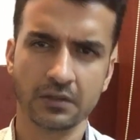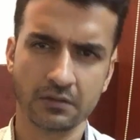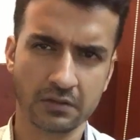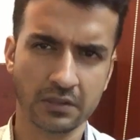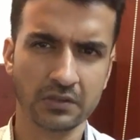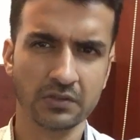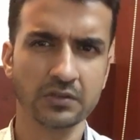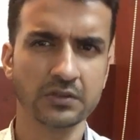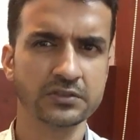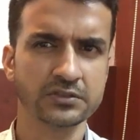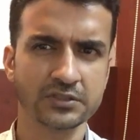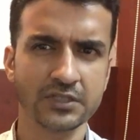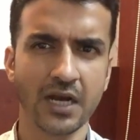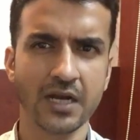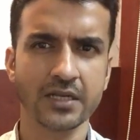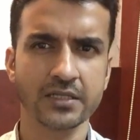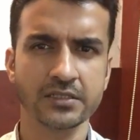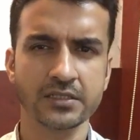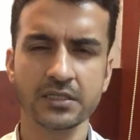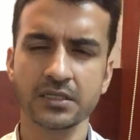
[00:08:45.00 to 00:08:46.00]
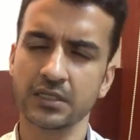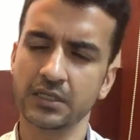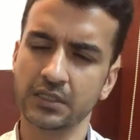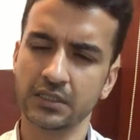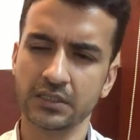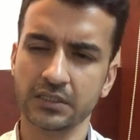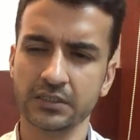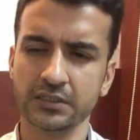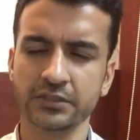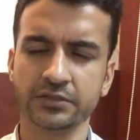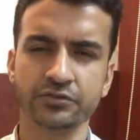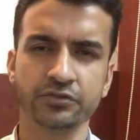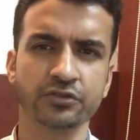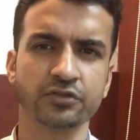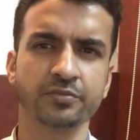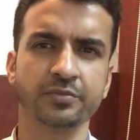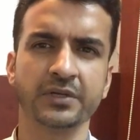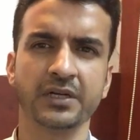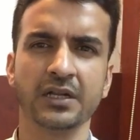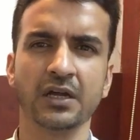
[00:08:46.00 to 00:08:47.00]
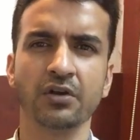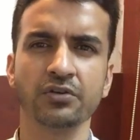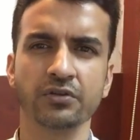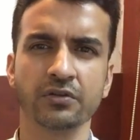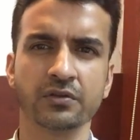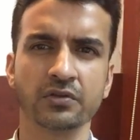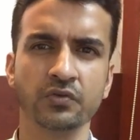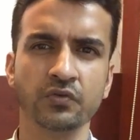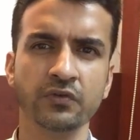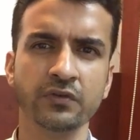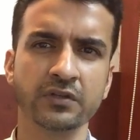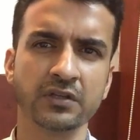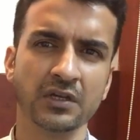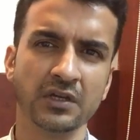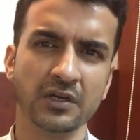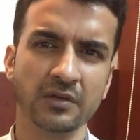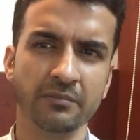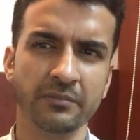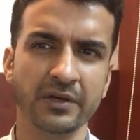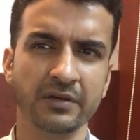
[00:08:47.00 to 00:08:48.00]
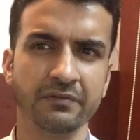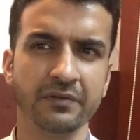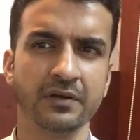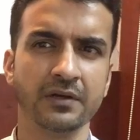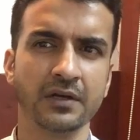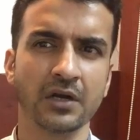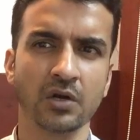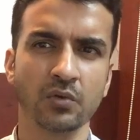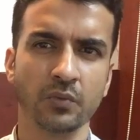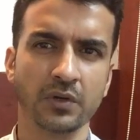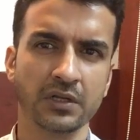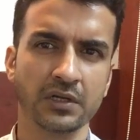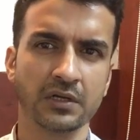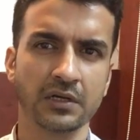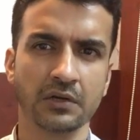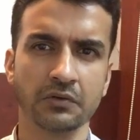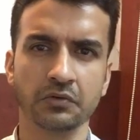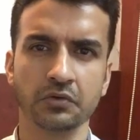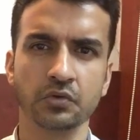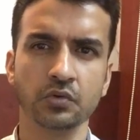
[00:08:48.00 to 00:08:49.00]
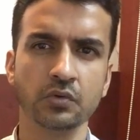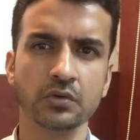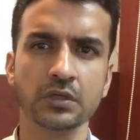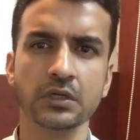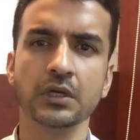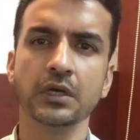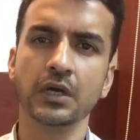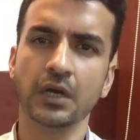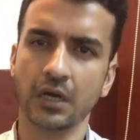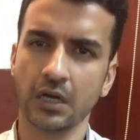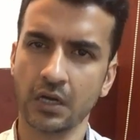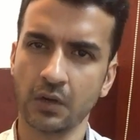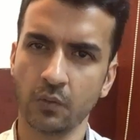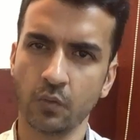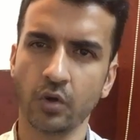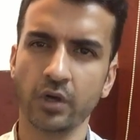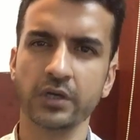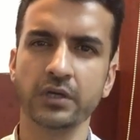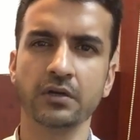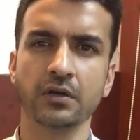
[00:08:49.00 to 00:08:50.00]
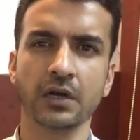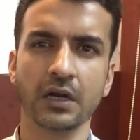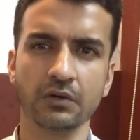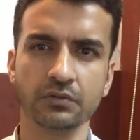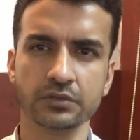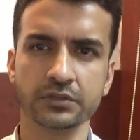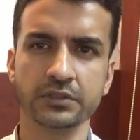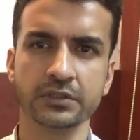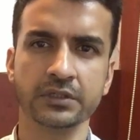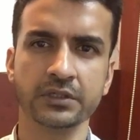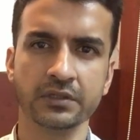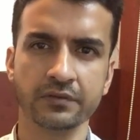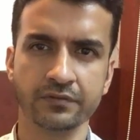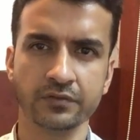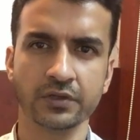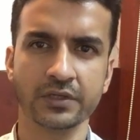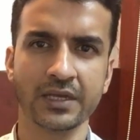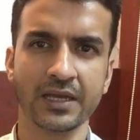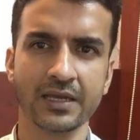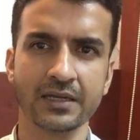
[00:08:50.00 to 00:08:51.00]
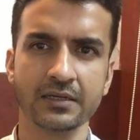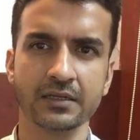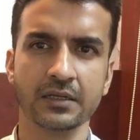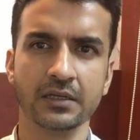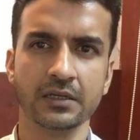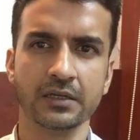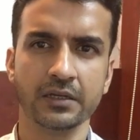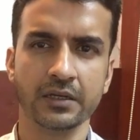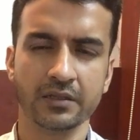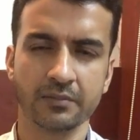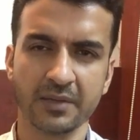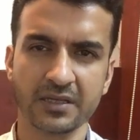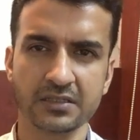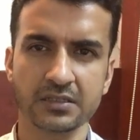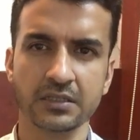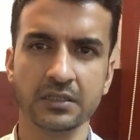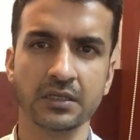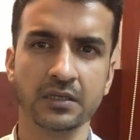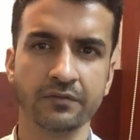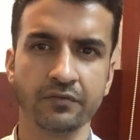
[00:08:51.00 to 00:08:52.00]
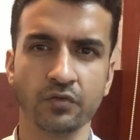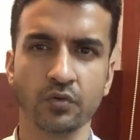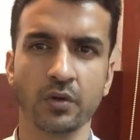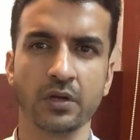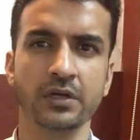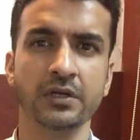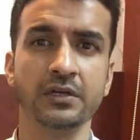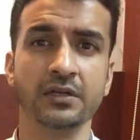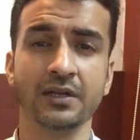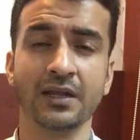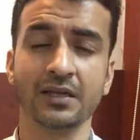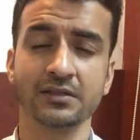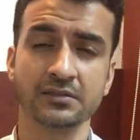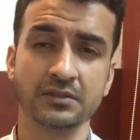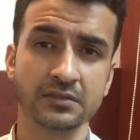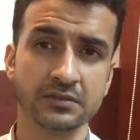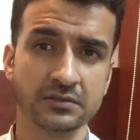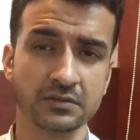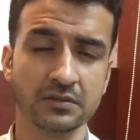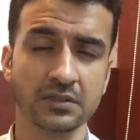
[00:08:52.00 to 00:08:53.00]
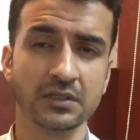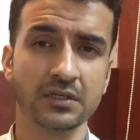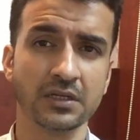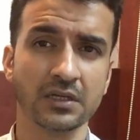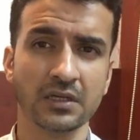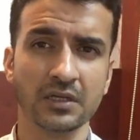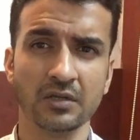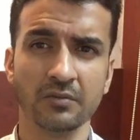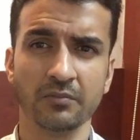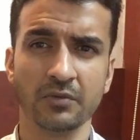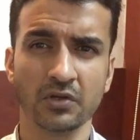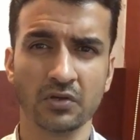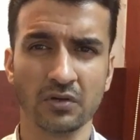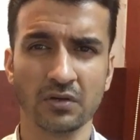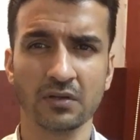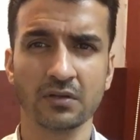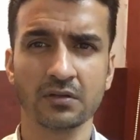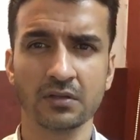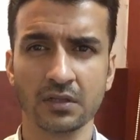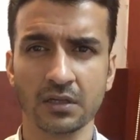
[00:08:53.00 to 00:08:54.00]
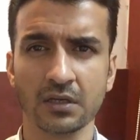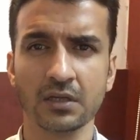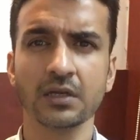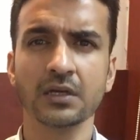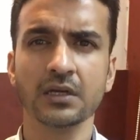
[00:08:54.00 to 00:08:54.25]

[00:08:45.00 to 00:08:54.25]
So a good strategy is to spread out your schools between round 1 and round 2. Avoid round 3 if you can, especially if you are an international student, because